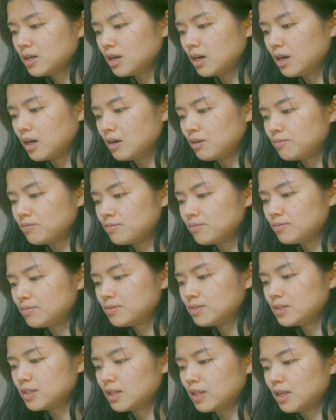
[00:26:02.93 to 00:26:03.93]

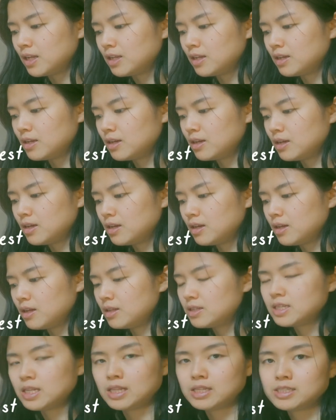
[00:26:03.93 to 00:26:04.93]

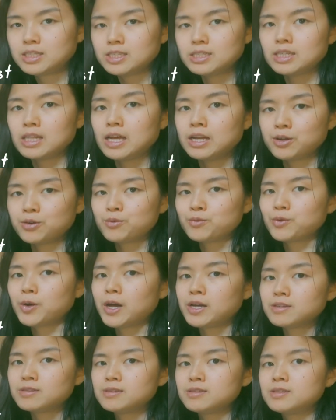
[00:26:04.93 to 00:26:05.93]
to just let it
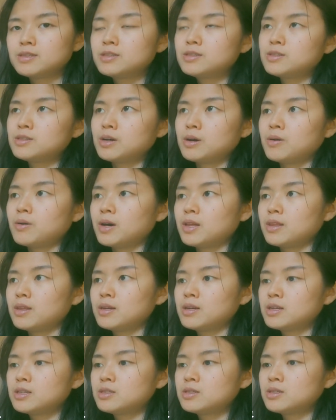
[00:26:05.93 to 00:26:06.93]
rest. So I
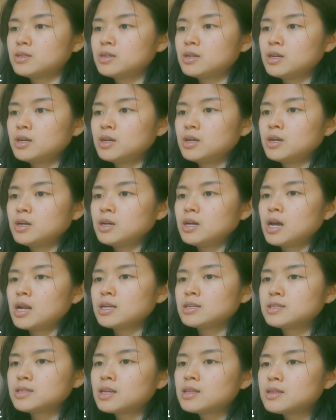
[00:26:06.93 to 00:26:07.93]
think it's, and I
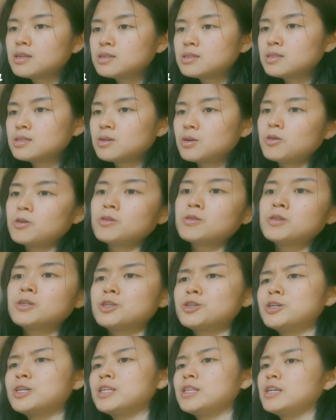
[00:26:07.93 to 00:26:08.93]
said this
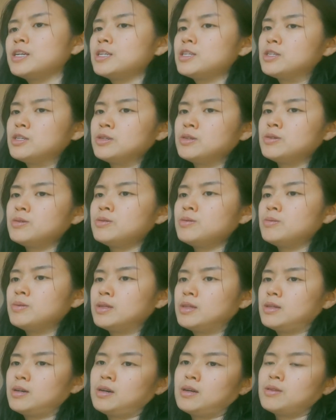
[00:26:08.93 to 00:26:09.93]
earlier, I think too,
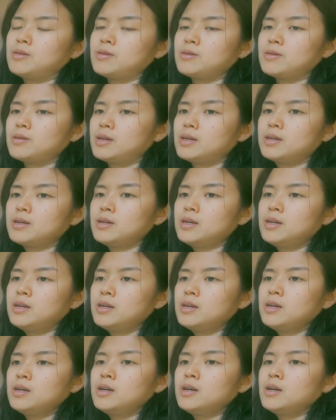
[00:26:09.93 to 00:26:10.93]
with the other like
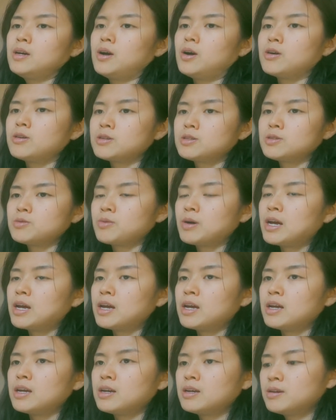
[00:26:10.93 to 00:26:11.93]
Artist
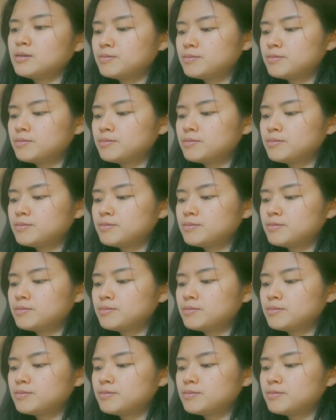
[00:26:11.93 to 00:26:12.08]
Way